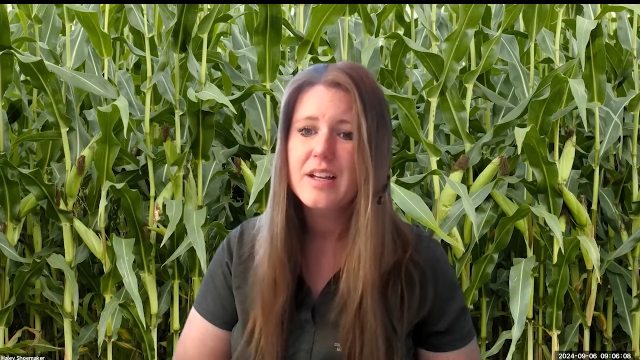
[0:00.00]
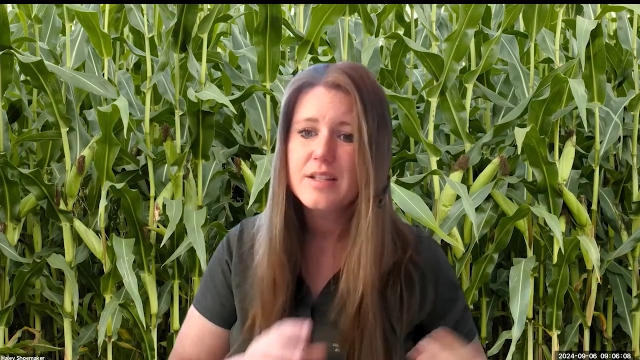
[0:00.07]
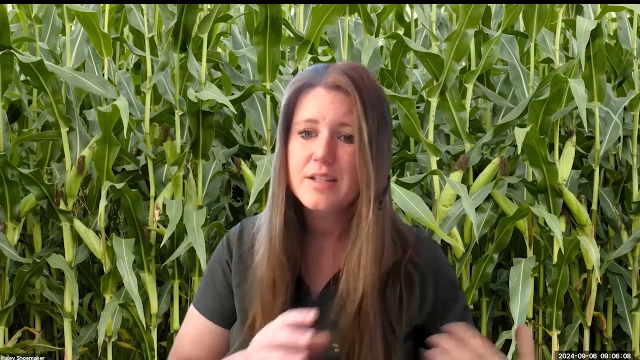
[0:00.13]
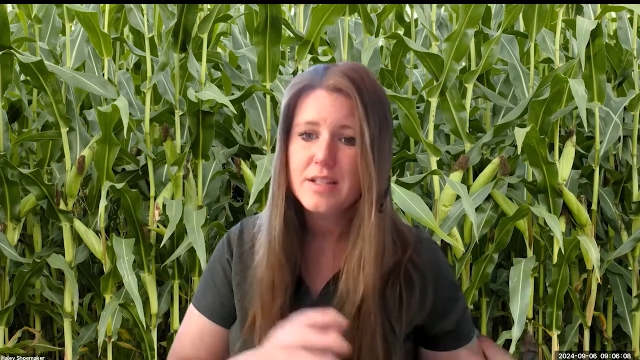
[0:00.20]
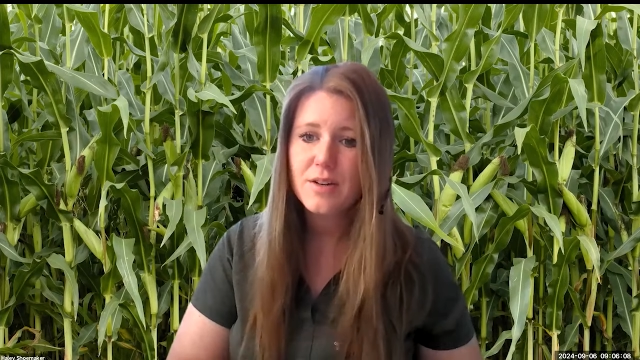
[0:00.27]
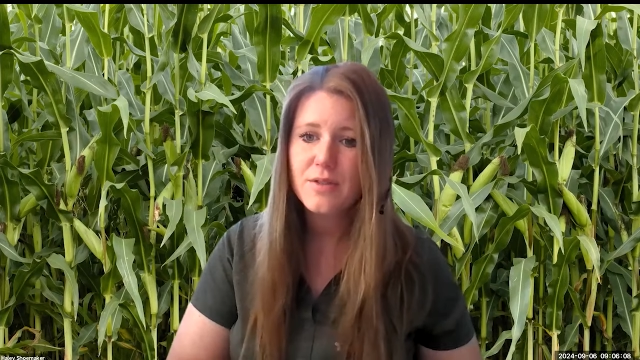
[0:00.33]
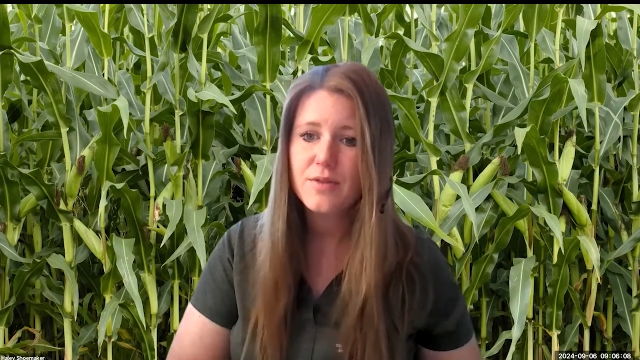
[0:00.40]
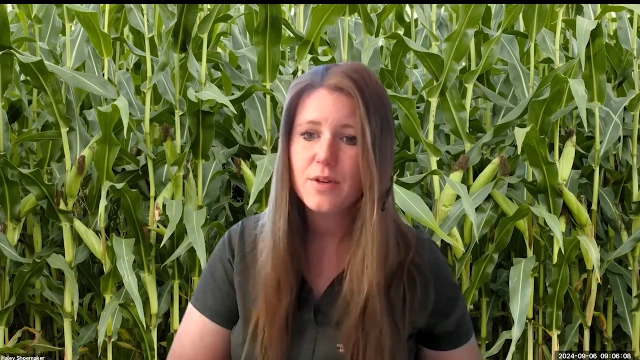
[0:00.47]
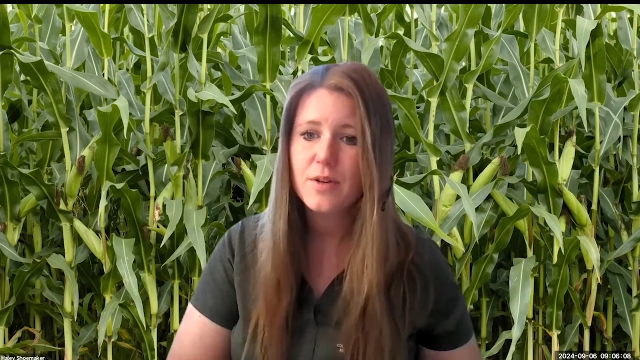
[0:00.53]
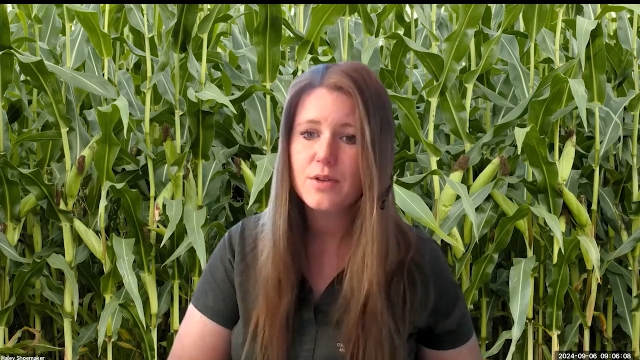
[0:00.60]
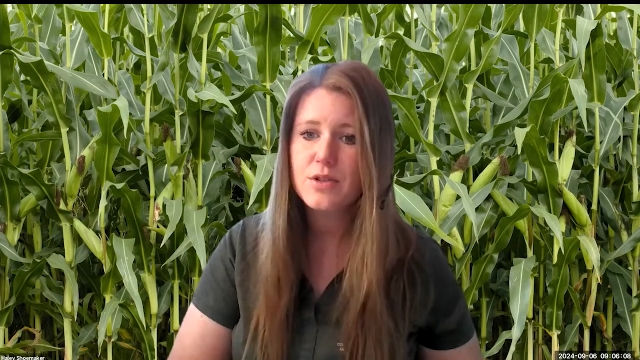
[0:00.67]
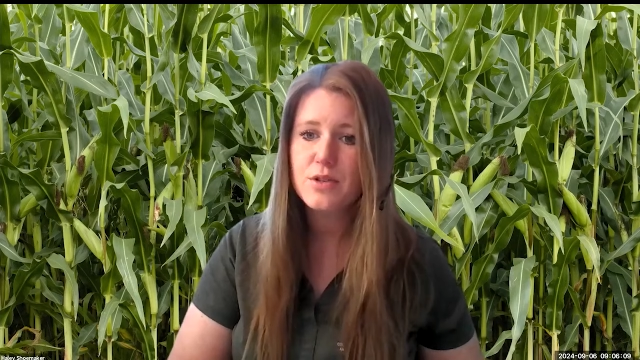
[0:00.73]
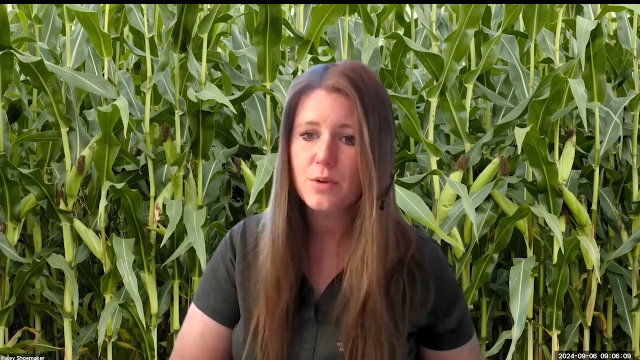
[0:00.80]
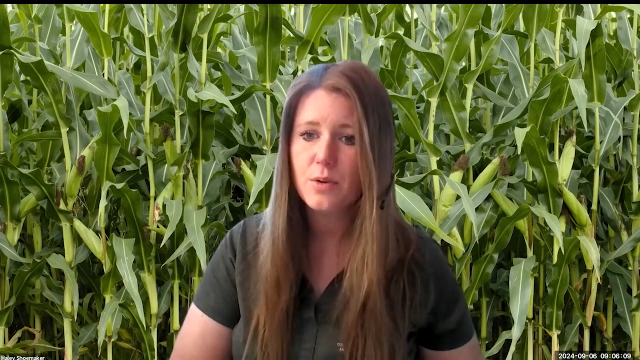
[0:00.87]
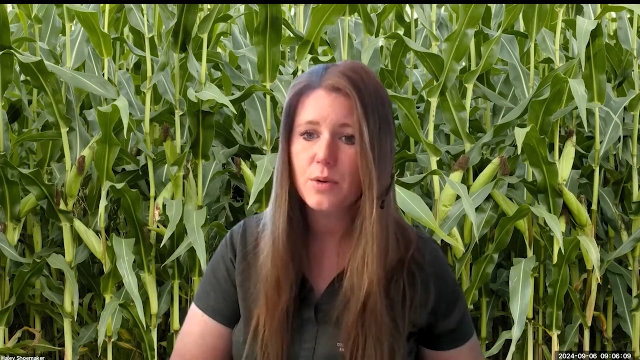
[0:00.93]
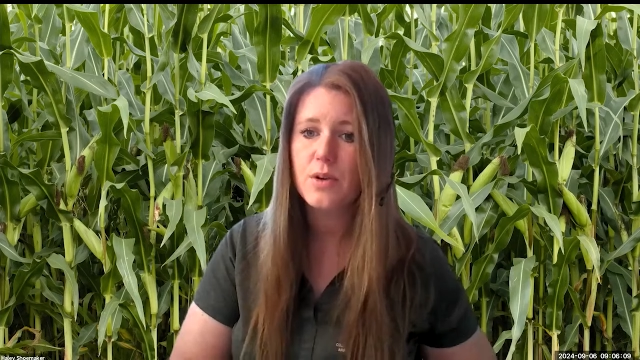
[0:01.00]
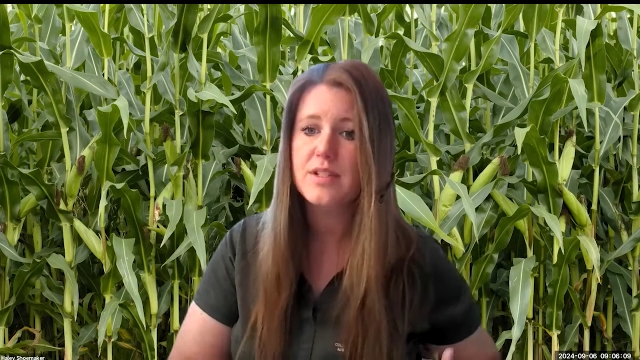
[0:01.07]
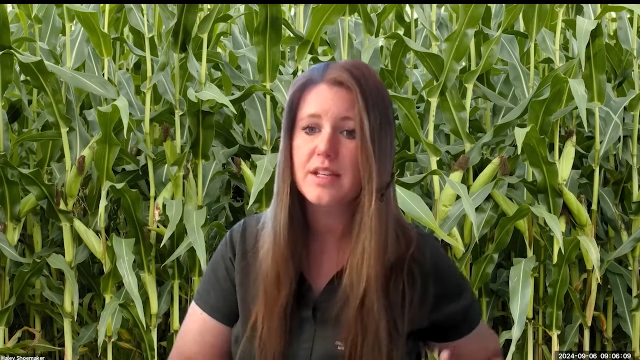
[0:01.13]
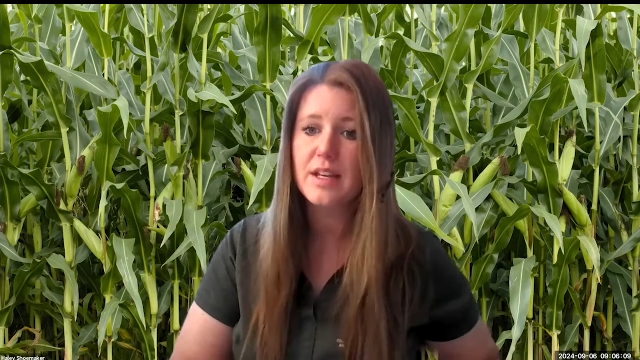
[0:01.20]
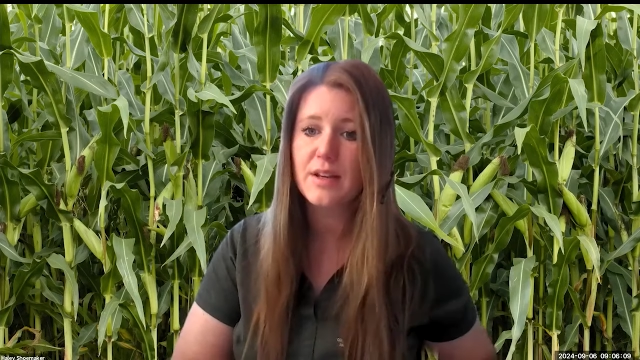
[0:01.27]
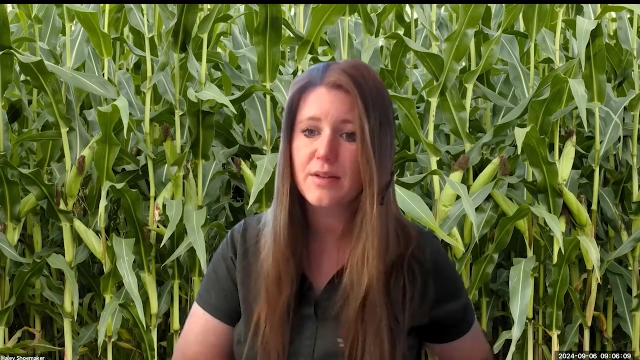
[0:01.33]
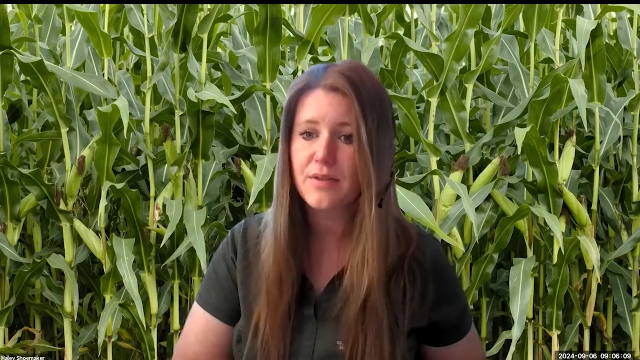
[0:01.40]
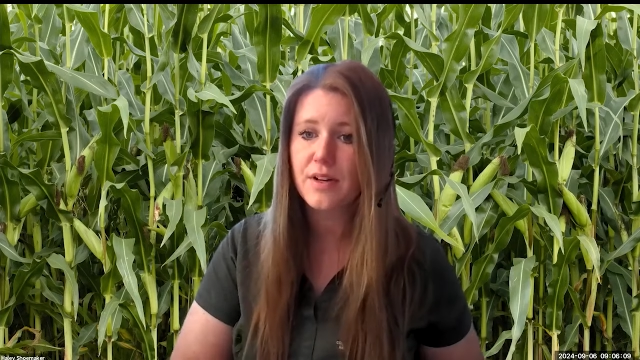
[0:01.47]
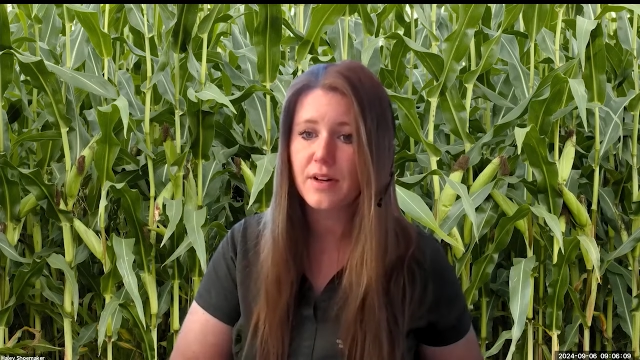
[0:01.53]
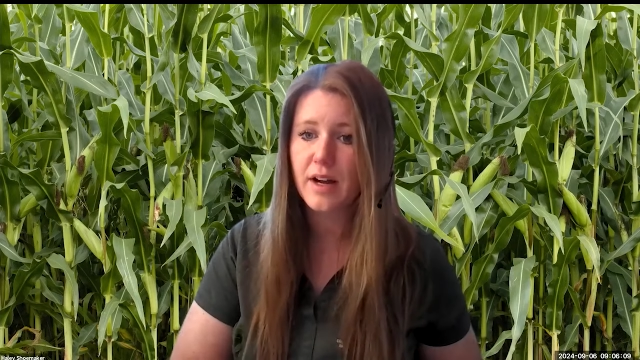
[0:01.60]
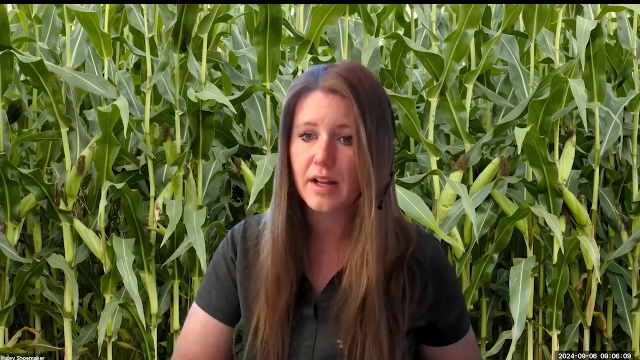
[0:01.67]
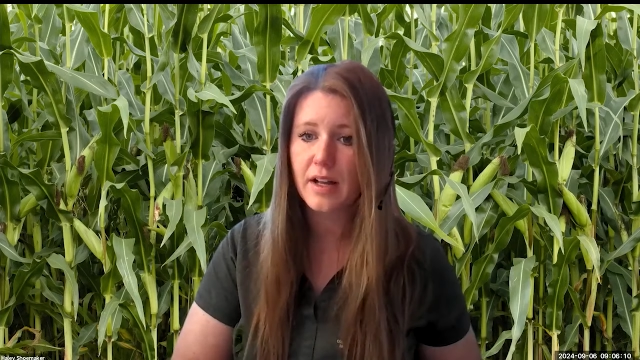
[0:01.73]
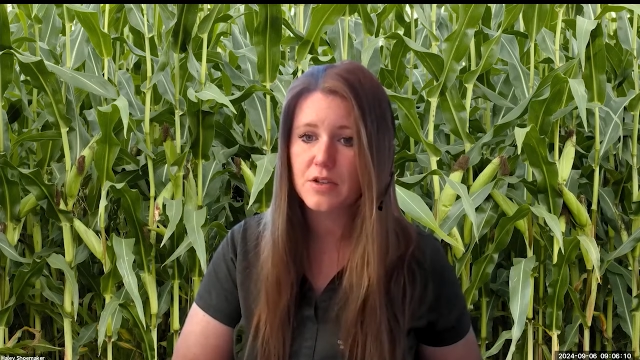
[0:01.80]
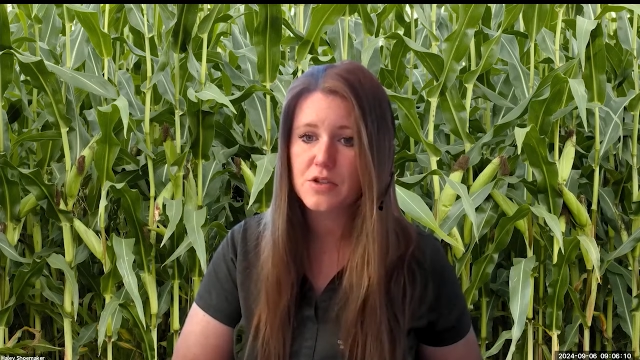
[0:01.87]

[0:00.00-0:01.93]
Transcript: steer folks towards if they're